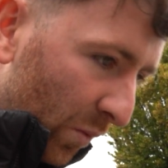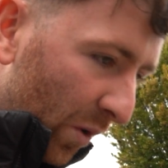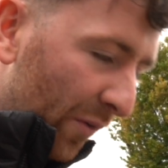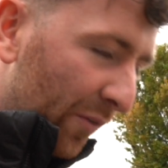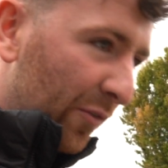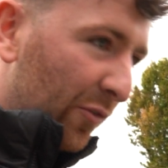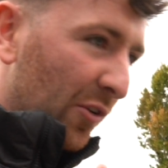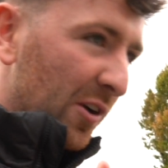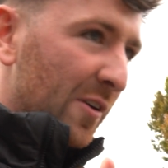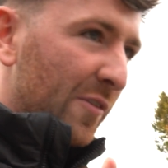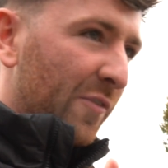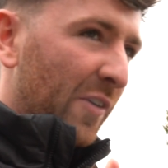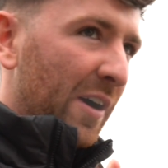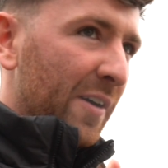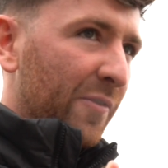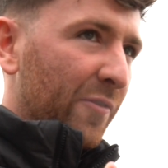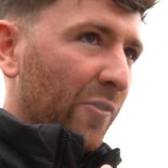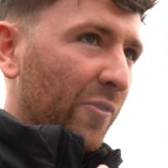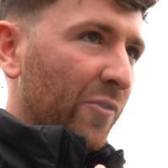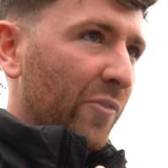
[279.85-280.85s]

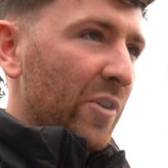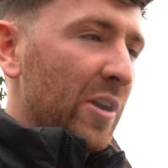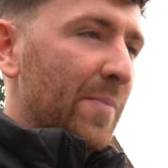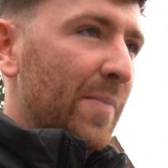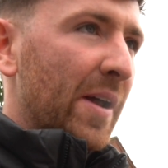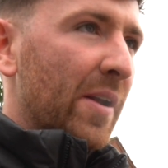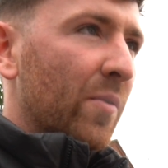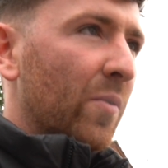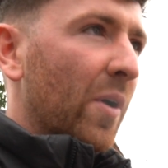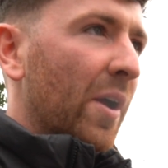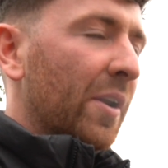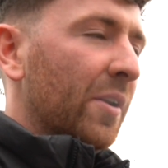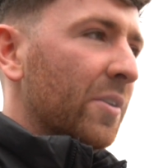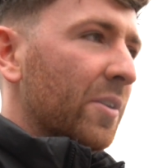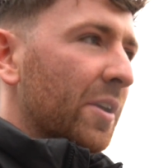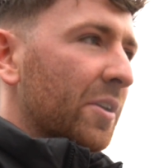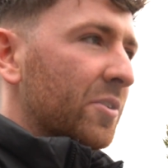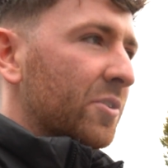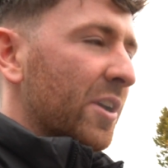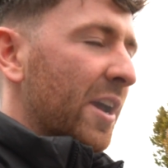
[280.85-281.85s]
135 for a 3-bed,
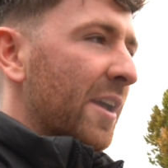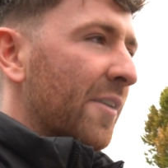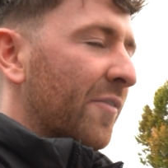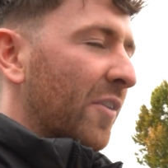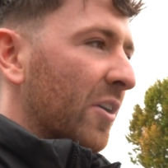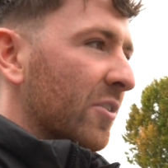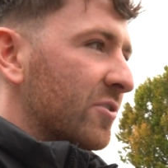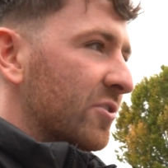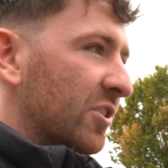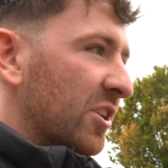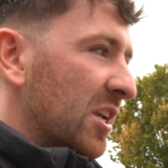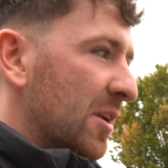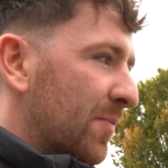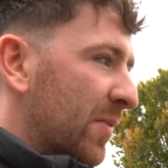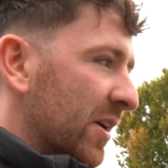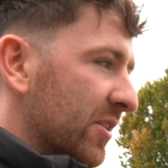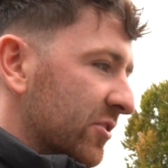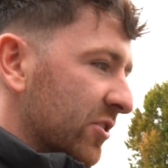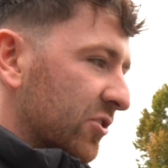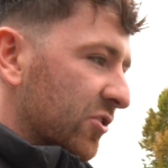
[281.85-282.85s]
and say if I was to keep
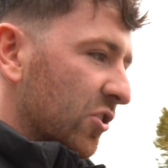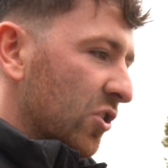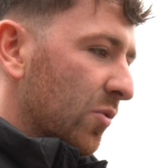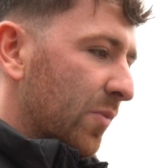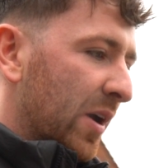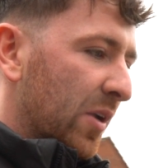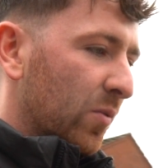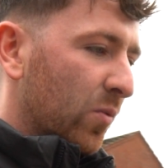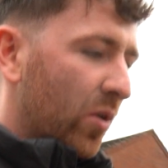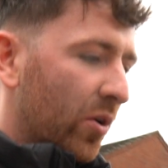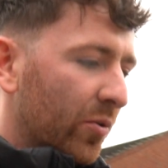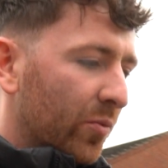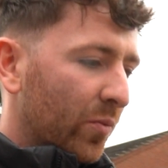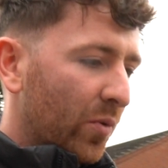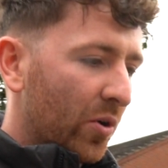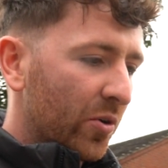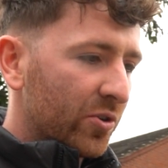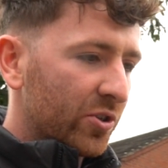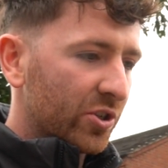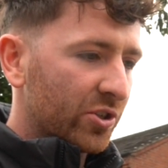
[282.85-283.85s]
it as a 2-bed, what
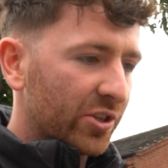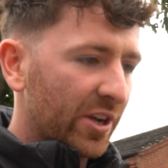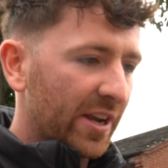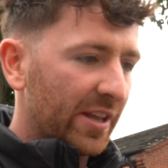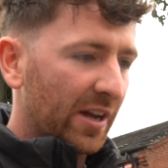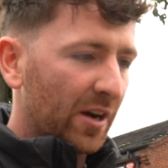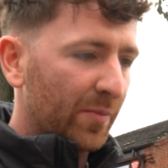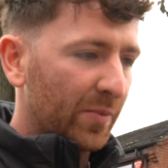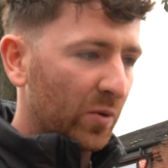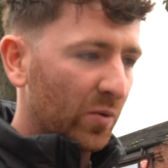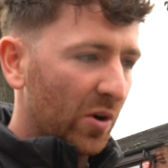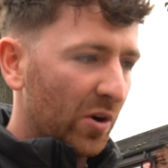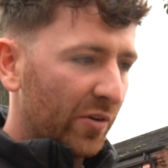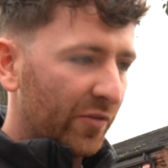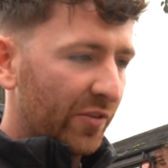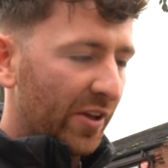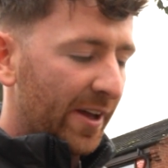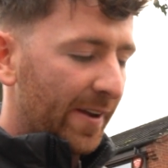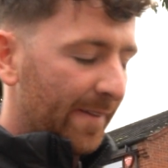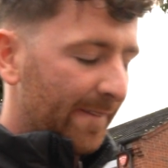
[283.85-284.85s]
would you say that would be
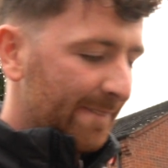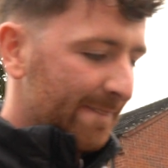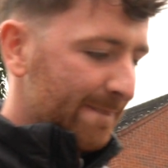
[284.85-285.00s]
worth then?